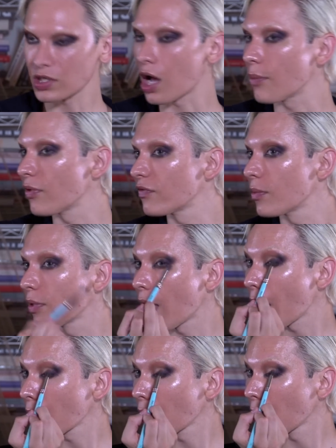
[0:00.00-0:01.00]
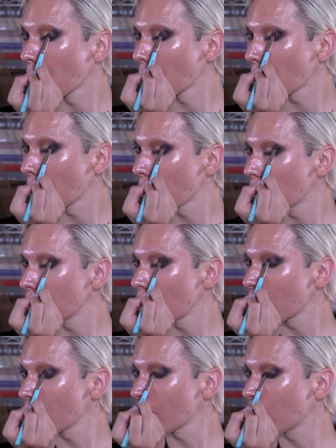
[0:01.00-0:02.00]
top of the black, right?
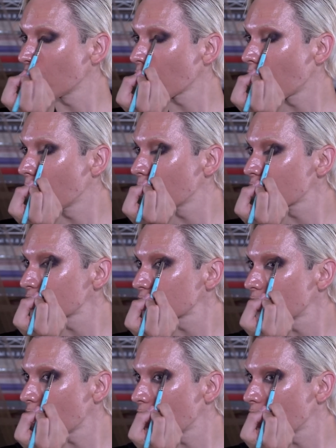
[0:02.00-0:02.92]
Not on the whole eye, but just on the